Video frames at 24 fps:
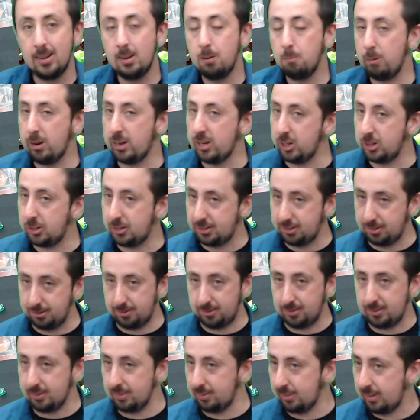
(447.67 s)
we can choose
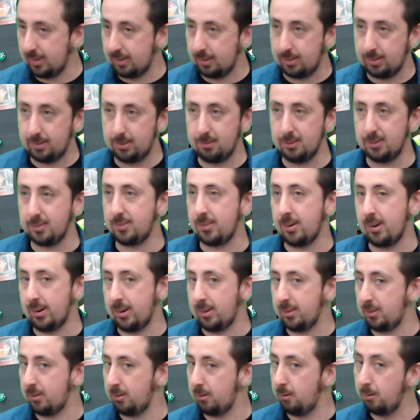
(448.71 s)
to assign
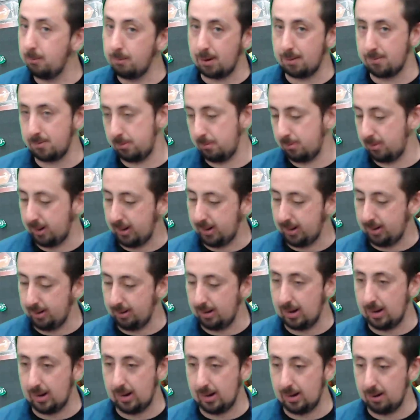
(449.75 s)
it to
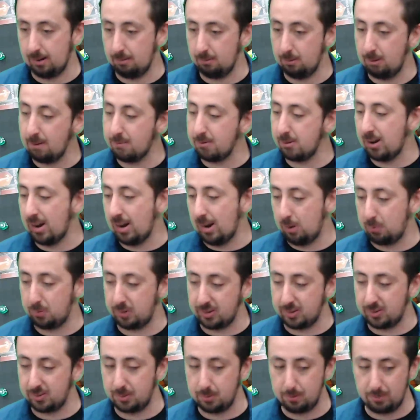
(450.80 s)
whoever helps
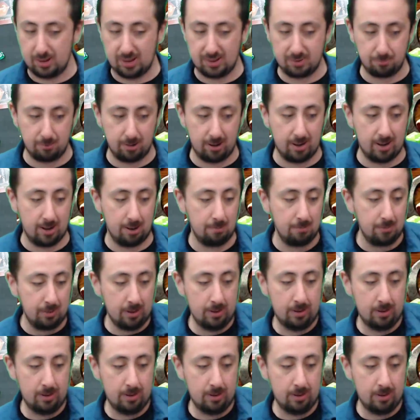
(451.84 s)
us the best right now.